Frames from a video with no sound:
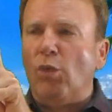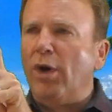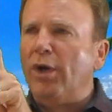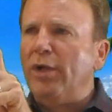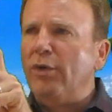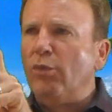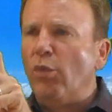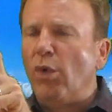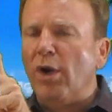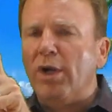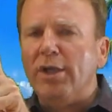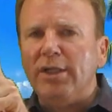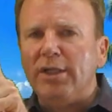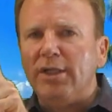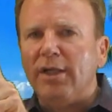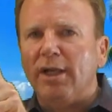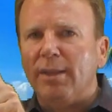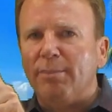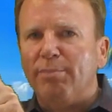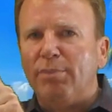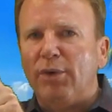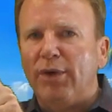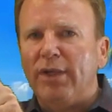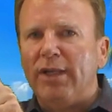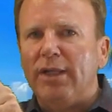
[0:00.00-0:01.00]
Where are you
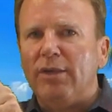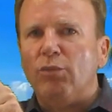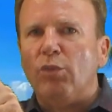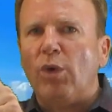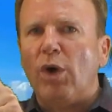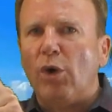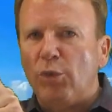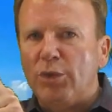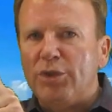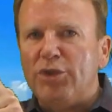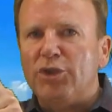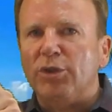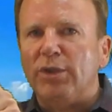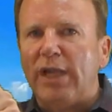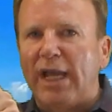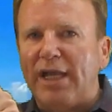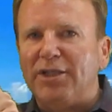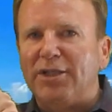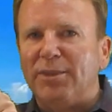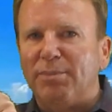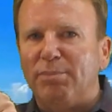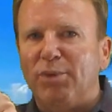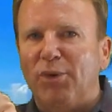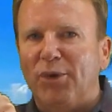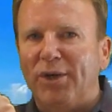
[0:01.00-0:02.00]
going to put it? Where would you
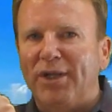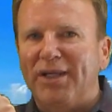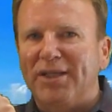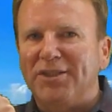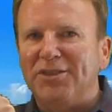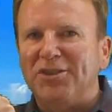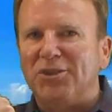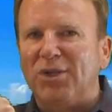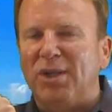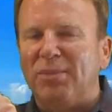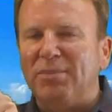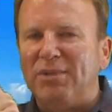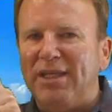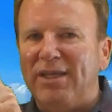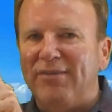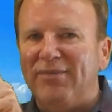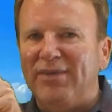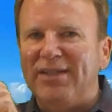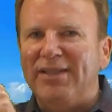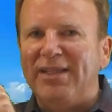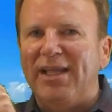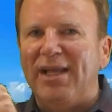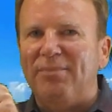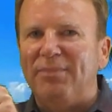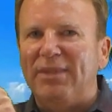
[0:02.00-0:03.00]
like to put it? So I'm
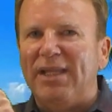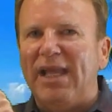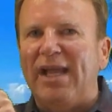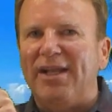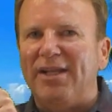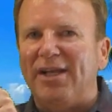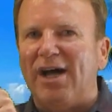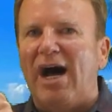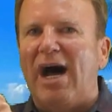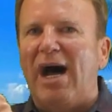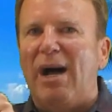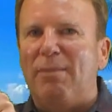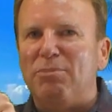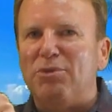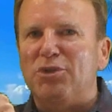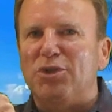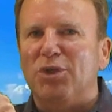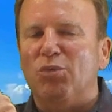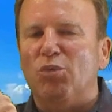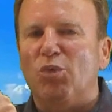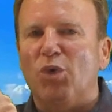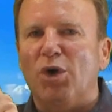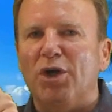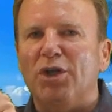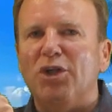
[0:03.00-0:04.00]
giving them that
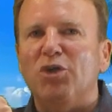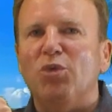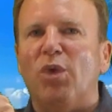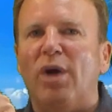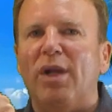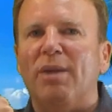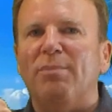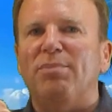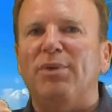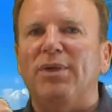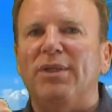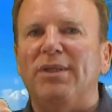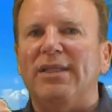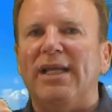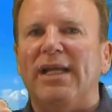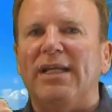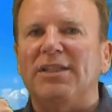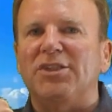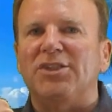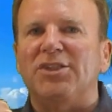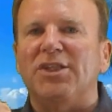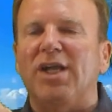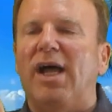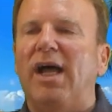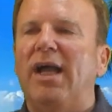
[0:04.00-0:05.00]
option. Where do you want to put
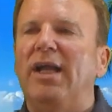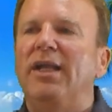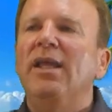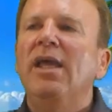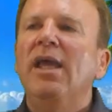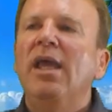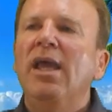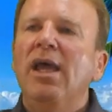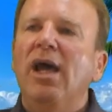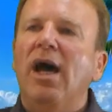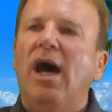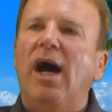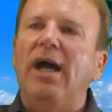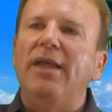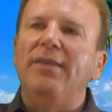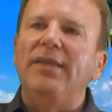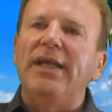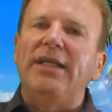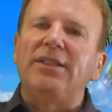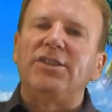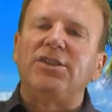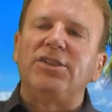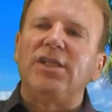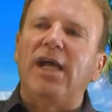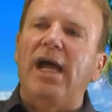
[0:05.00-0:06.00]
that sign? On
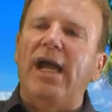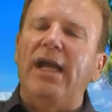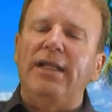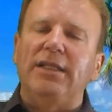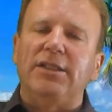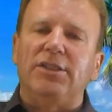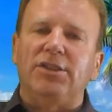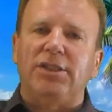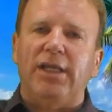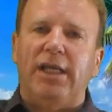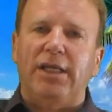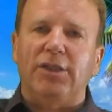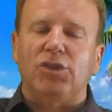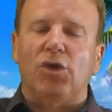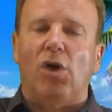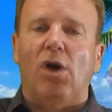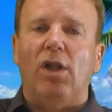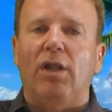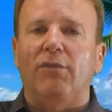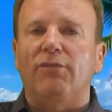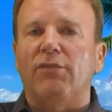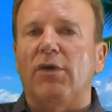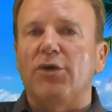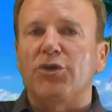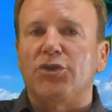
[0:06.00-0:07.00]
that sign it says
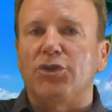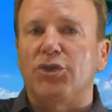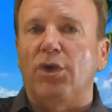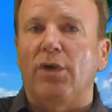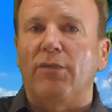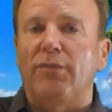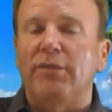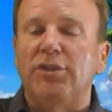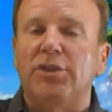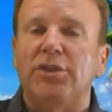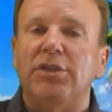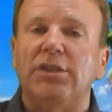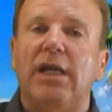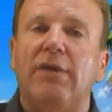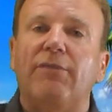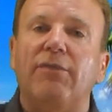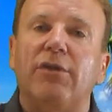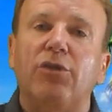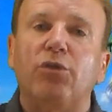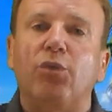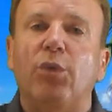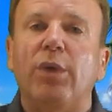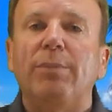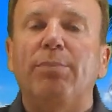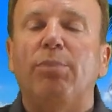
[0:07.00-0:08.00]
all of our services have
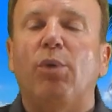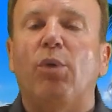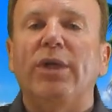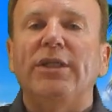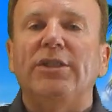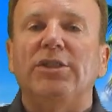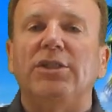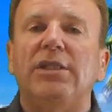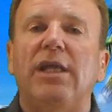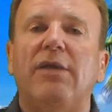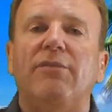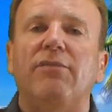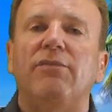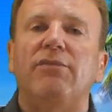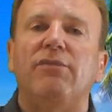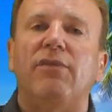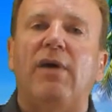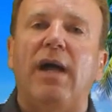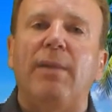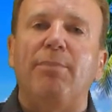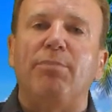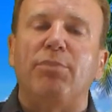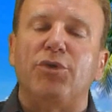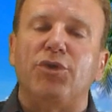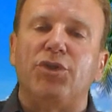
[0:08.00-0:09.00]
a
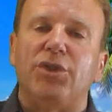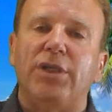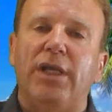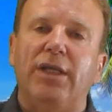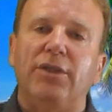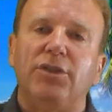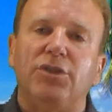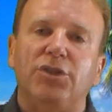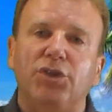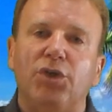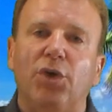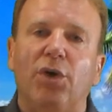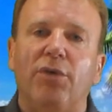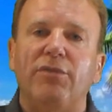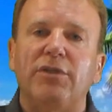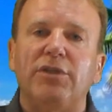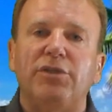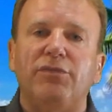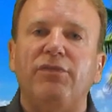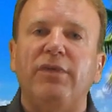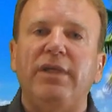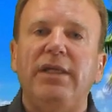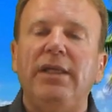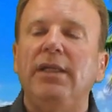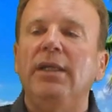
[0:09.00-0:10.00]
3.75%
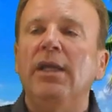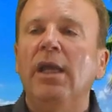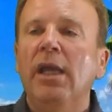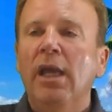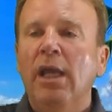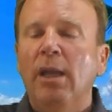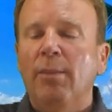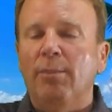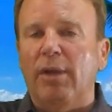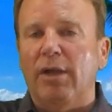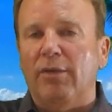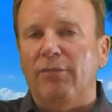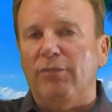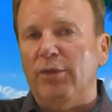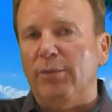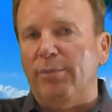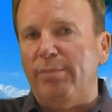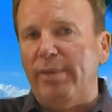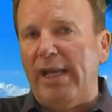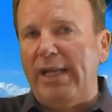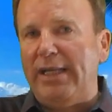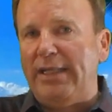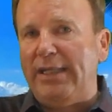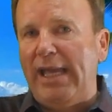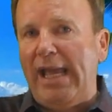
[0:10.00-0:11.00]
service fee, but if you
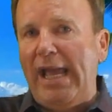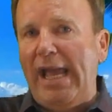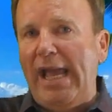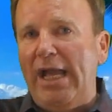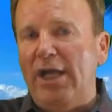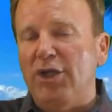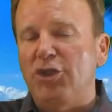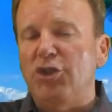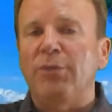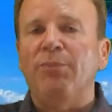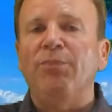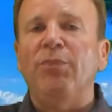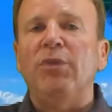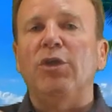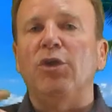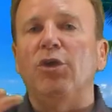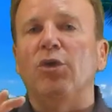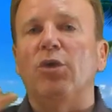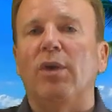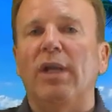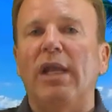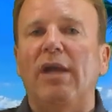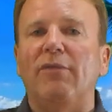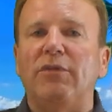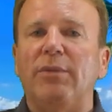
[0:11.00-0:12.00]
pay cash, you
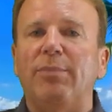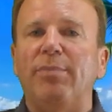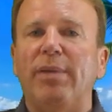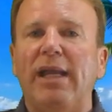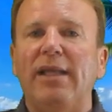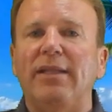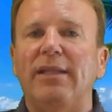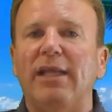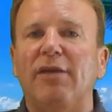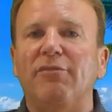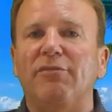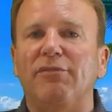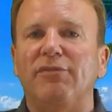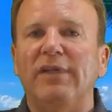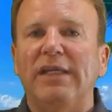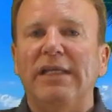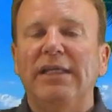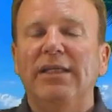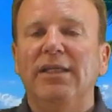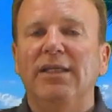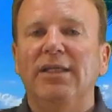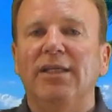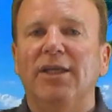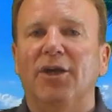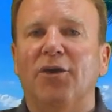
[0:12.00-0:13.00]
don't have to pay that
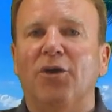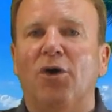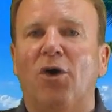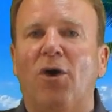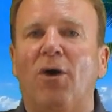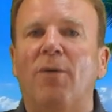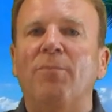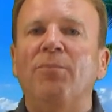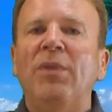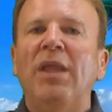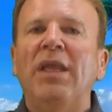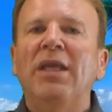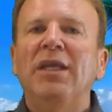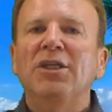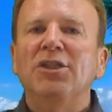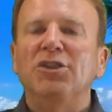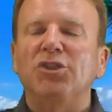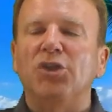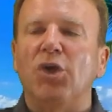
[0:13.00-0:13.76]
fee at all.